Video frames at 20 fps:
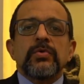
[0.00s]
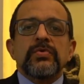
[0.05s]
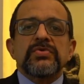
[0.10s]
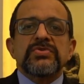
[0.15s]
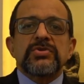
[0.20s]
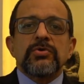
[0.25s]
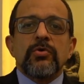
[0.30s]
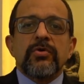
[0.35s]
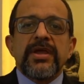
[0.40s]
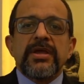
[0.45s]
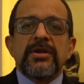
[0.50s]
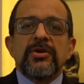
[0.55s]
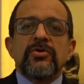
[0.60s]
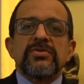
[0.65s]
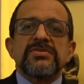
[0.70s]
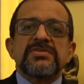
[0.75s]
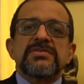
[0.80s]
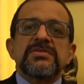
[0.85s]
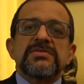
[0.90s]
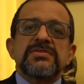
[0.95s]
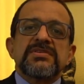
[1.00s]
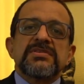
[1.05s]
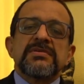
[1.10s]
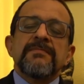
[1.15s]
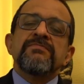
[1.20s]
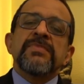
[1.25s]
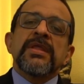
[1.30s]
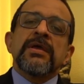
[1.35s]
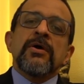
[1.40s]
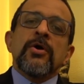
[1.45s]
who's talking nonsense,
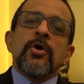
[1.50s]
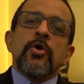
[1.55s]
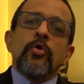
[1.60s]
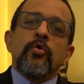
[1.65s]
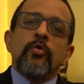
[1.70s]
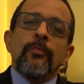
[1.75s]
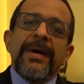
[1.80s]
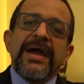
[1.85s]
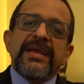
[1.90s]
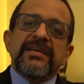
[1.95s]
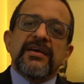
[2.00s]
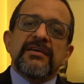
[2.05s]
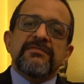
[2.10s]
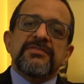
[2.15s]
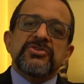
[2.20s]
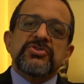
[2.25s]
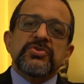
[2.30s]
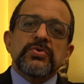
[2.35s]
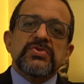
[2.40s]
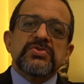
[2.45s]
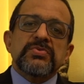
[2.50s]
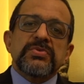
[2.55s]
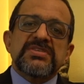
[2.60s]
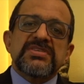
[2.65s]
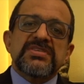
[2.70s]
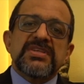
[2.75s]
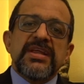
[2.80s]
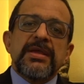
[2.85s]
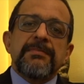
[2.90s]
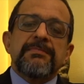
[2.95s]
who might have issues with
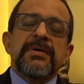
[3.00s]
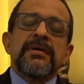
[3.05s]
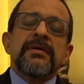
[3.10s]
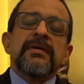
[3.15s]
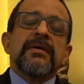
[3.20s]
sleep.